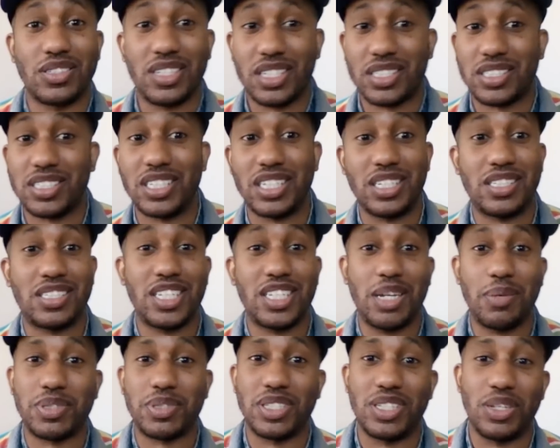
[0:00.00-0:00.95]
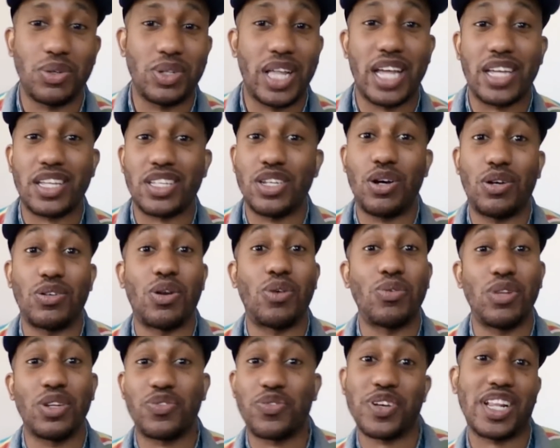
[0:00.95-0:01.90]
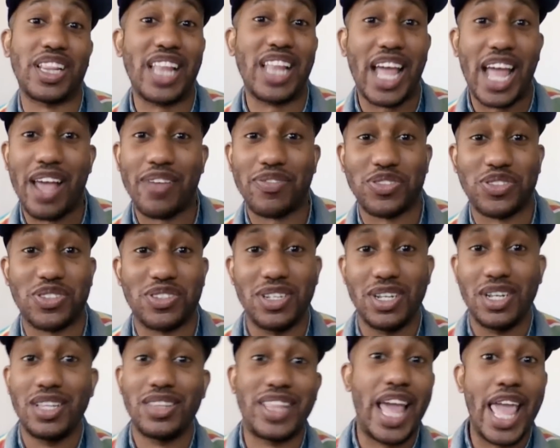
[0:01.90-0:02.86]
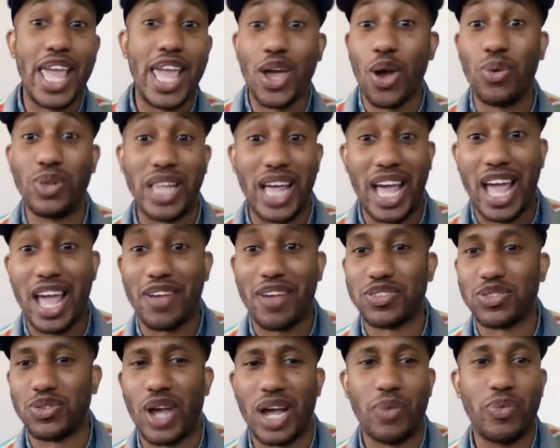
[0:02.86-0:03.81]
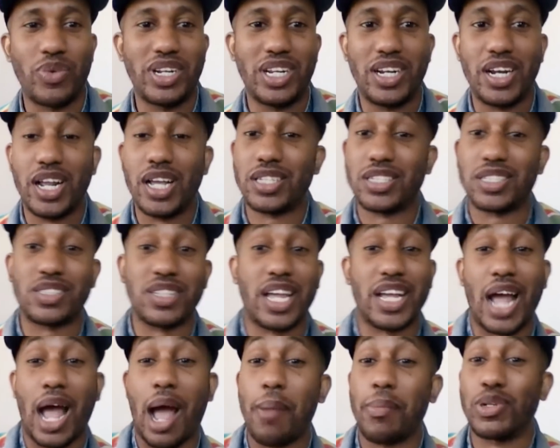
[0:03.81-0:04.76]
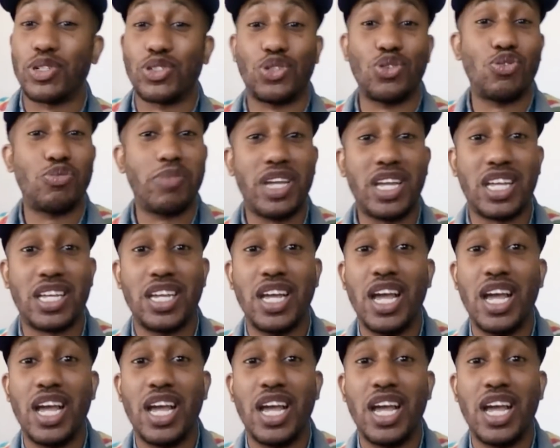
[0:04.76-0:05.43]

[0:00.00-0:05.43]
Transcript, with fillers: auditioning tips. And they were like, yo, don't look for the laughs. They ain't gonna laugh. So I went in there just like, I'm gonna do me.